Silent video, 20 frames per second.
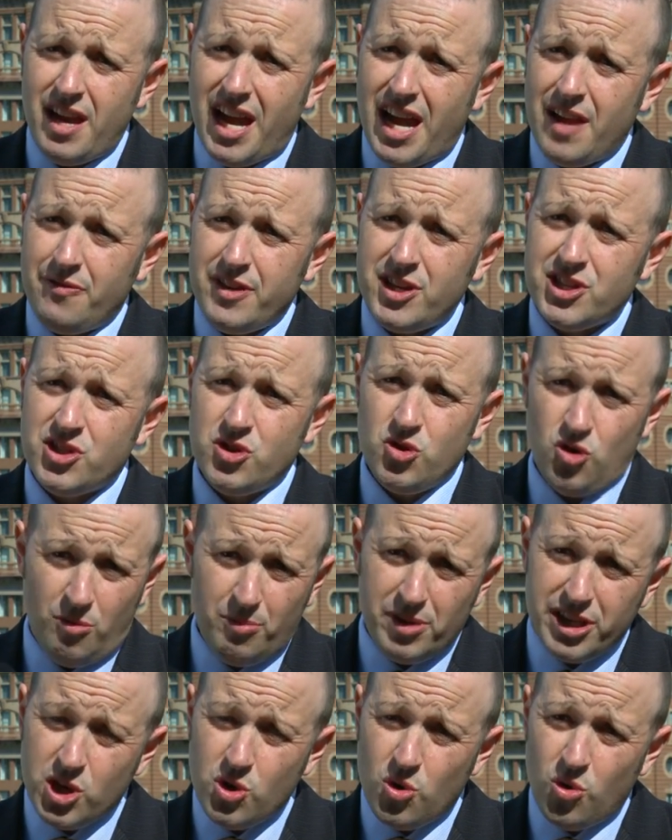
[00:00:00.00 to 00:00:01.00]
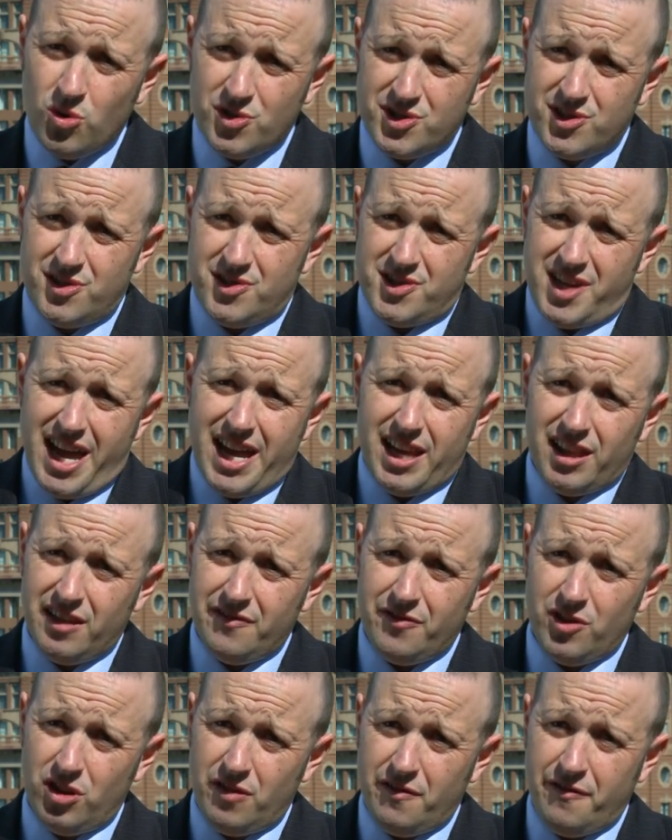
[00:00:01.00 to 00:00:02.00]
And this normally causes a
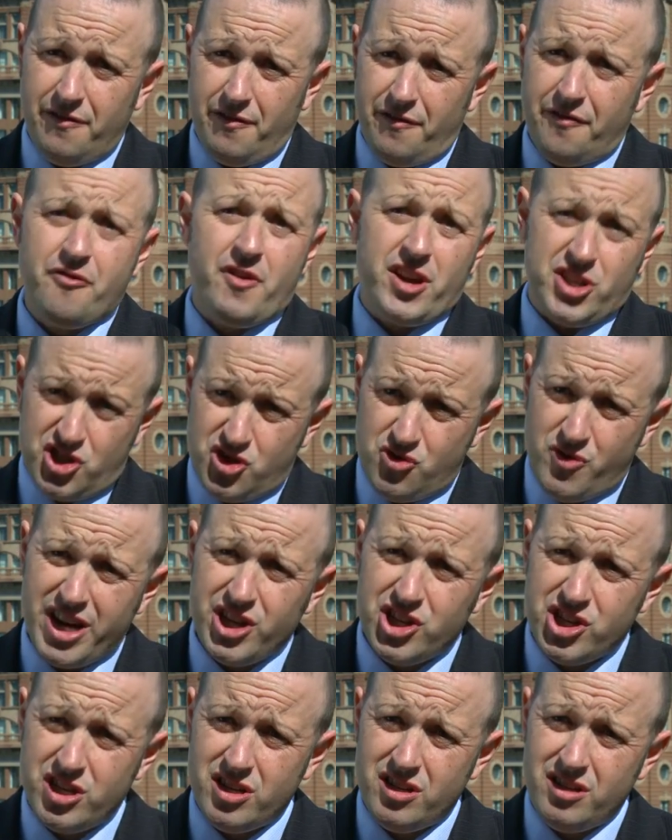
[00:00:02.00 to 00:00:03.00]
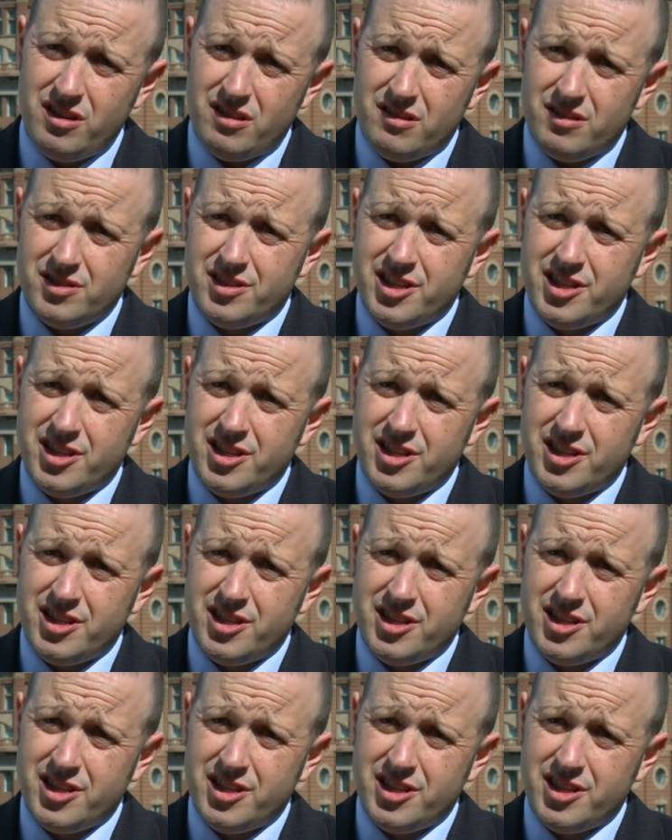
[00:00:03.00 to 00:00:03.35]
level of frustration,